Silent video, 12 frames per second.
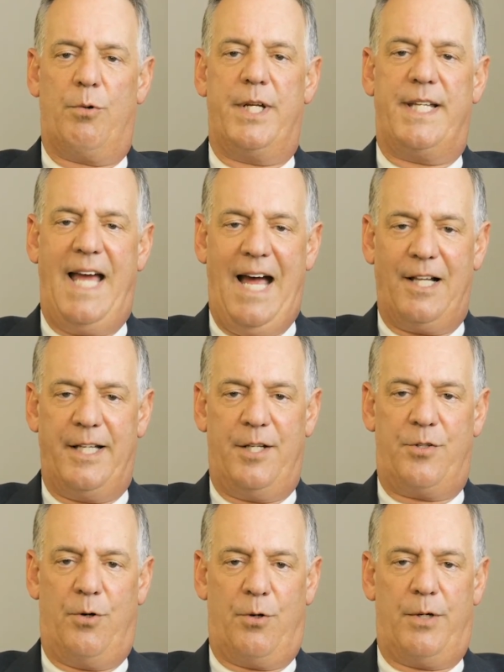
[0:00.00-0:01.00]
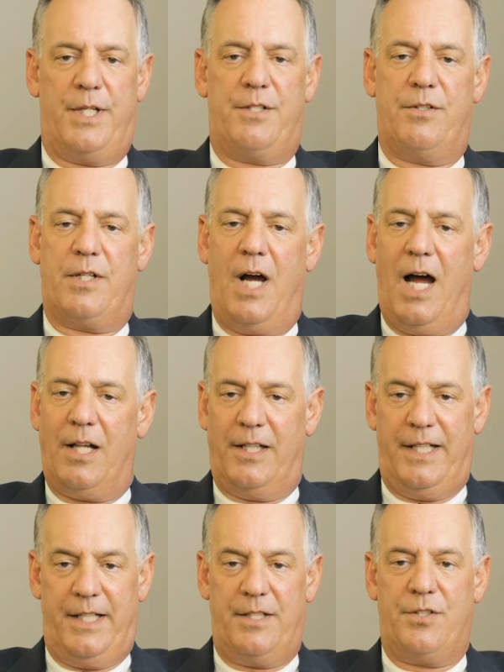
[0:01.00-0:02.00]
retaliatory to
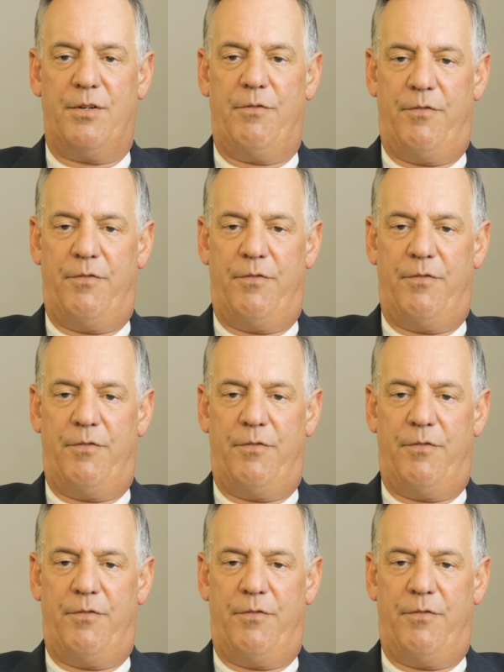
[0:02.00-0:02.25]
colleagues,